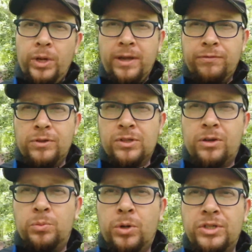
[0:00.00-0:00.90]
when I first
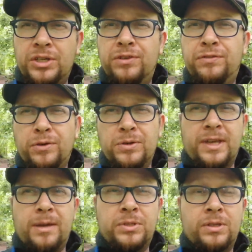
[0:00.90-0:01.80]
started watching the first
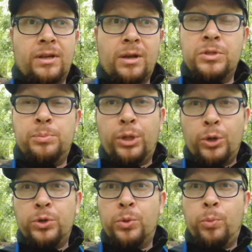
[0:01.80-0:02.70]
episode, I was
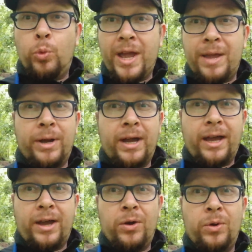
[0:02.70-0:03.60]
blown away by
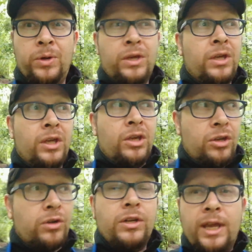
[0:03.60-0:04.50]
how
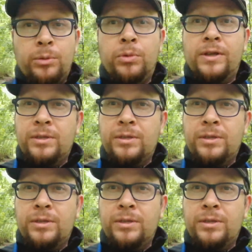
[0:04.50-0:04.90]
good it was.